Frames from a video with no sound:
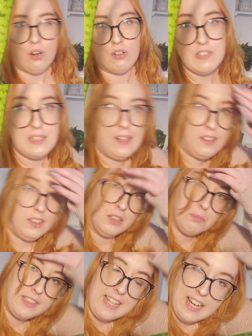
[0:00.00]
overall,
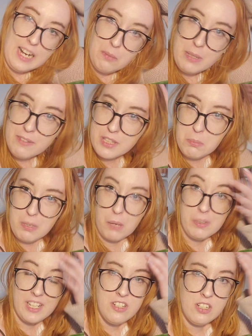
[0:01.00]
I'm really happy with the
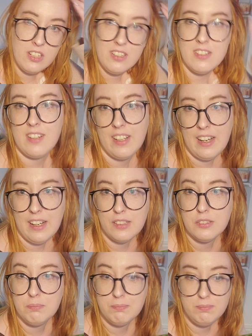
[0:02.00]
propagations.
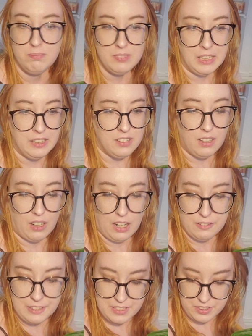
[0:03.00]

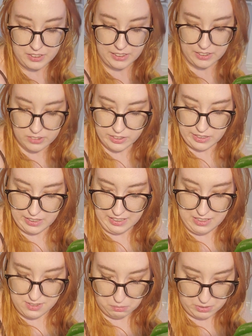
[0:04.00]
Obviously, there
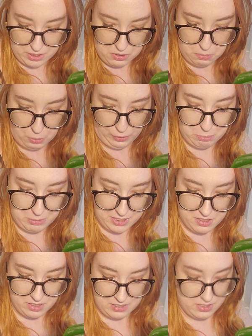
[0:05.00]
is some
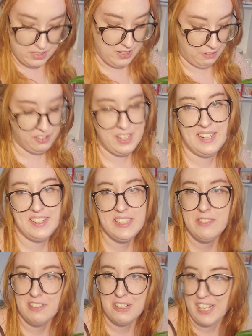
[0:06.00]
disappointments and stuff that I
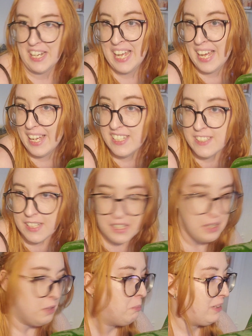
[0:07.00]
didn't even know I had,
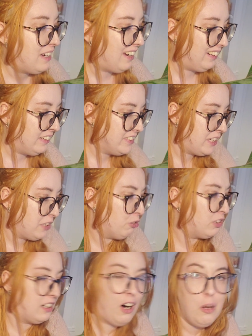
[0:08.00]
but I say
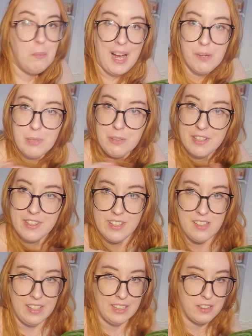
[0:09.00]
overall, I'm happy with
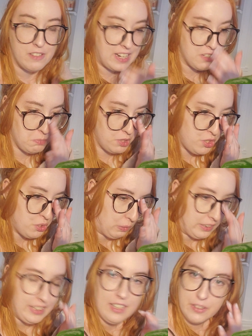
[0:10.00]
it. Like, the vast
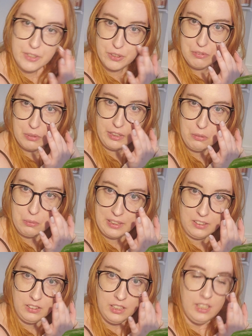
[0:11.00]
majority are doing really
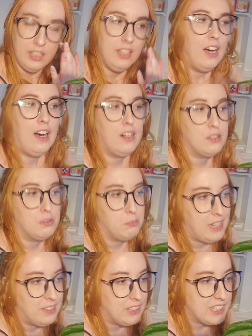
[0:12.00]
well.
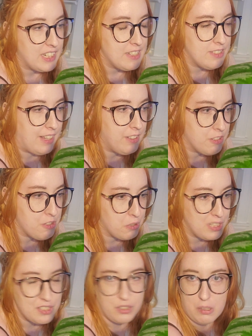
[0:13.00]
And like I said, there's
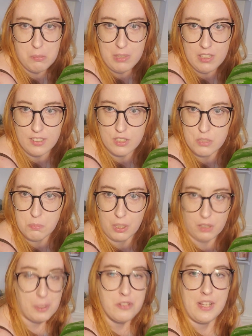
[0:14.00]
always going to be like a
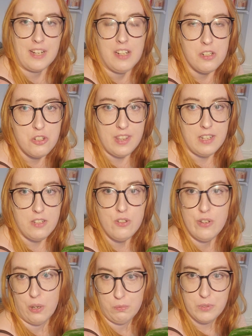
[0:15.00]
small percentage
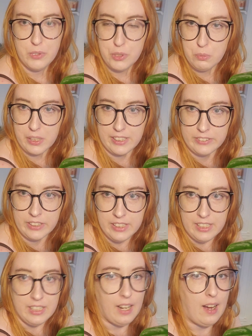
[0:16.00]
that don't do well.
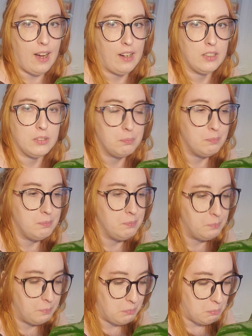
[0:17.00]

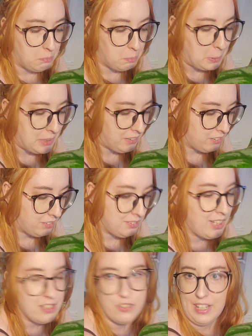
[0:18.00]
But
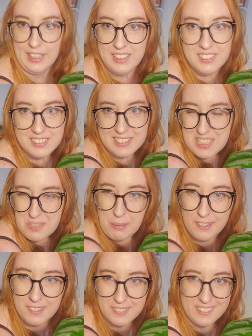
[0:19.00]
that's fine. That's
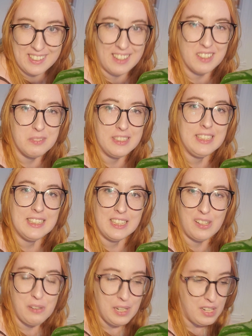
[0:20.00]
part of the hobby, you
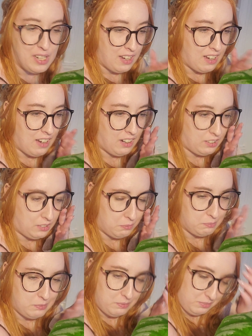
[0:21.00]
know?
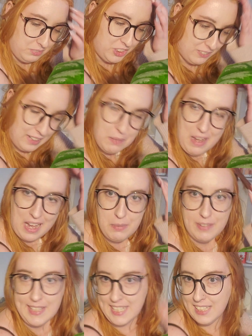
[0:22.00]
So I'm
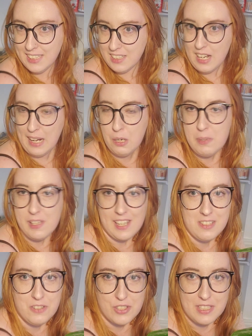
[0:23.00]
happy with it. I hope you
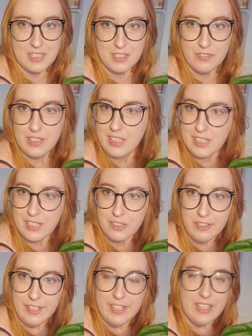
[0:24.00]
guys enjoyed this
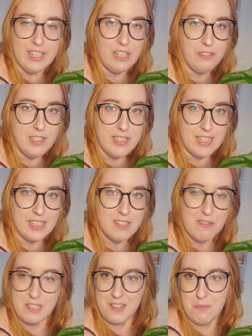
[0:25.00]
video. If you did
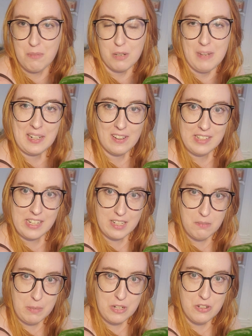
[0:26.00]
and want to see more of my
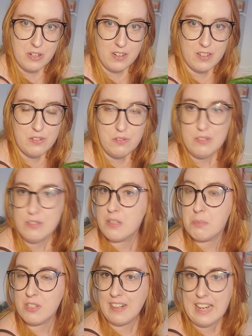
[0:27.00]
content, be sure to
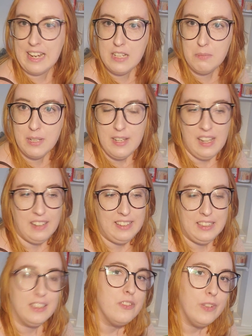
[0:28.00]
subscribe,
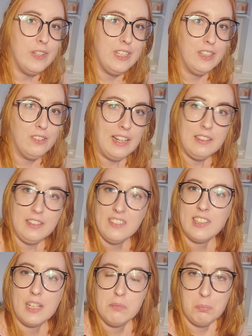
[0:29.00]
like this video, and
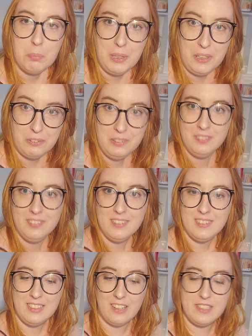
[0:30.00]
leave a comment below.
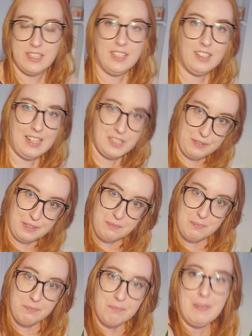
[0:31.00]
I'll see you in the next one.
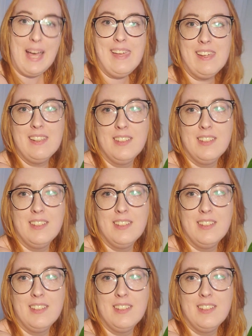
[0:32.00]
Bye.